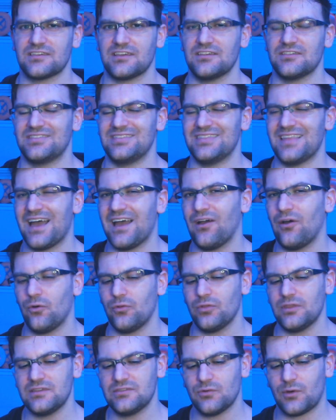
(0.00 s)
is not
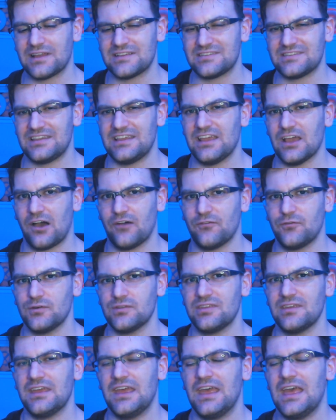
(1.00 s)
only do I tee off
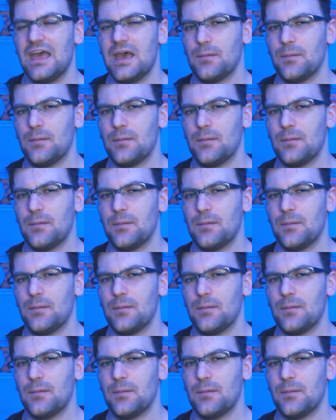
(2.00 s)
with it,